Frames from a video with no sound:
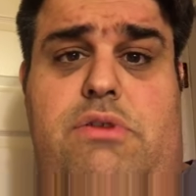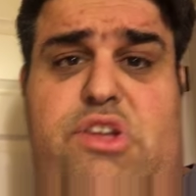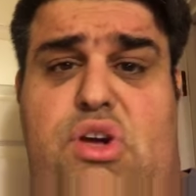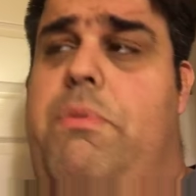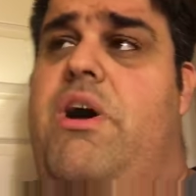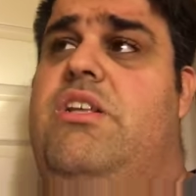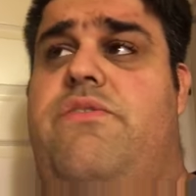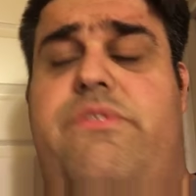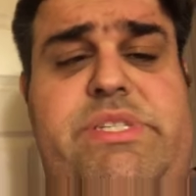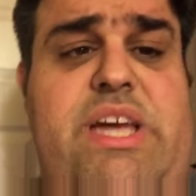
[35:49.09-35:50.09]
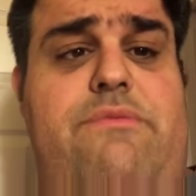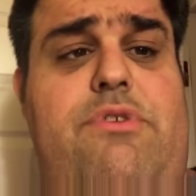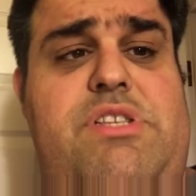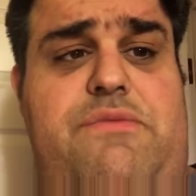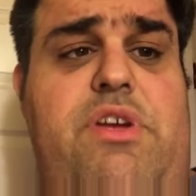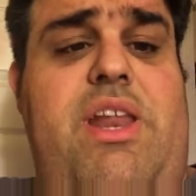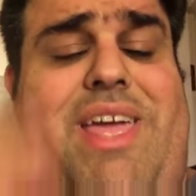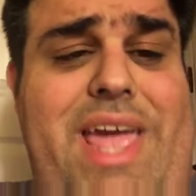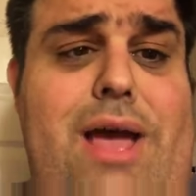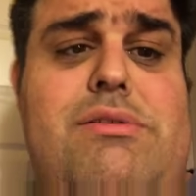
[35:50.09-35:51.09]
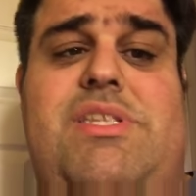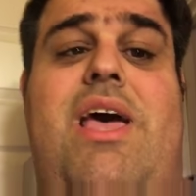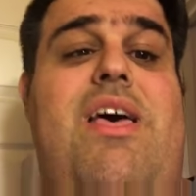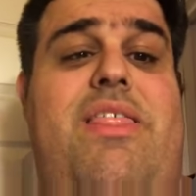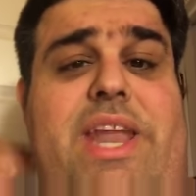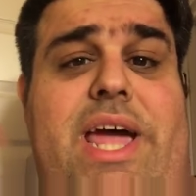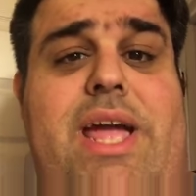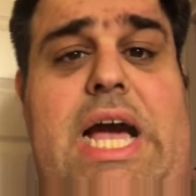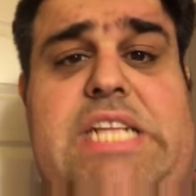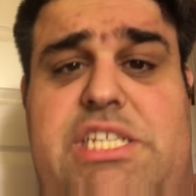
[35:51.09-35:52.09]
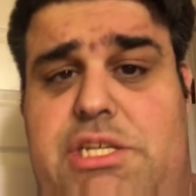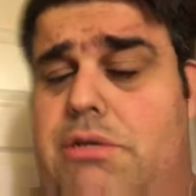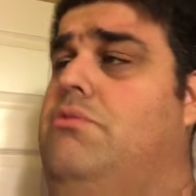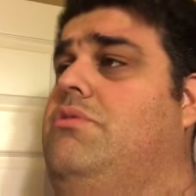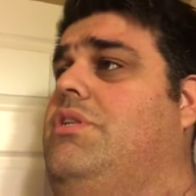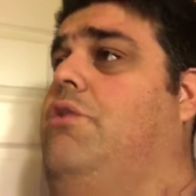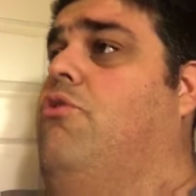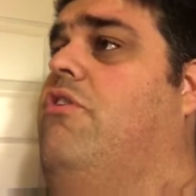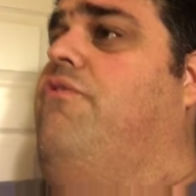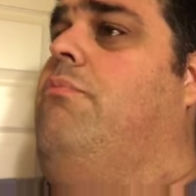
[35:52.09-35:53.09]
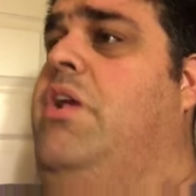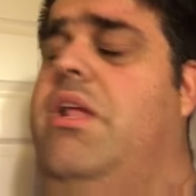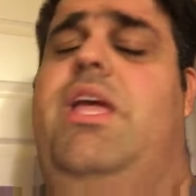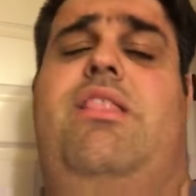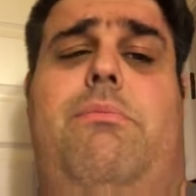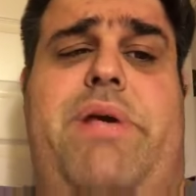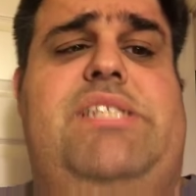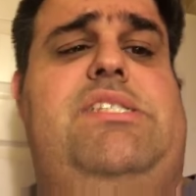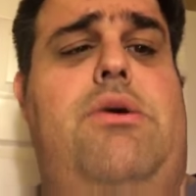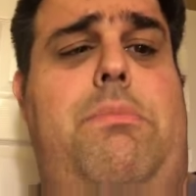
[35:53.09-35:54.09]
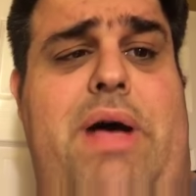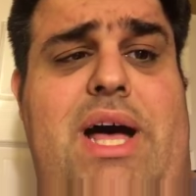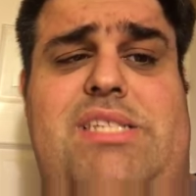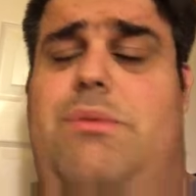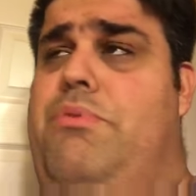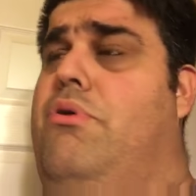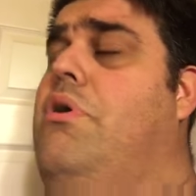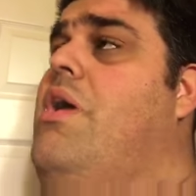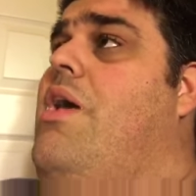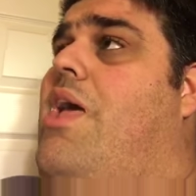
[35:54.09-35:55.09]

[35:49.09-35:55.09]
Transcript: coupons from several different accounts that I got to use in order for me to get the best deal possible.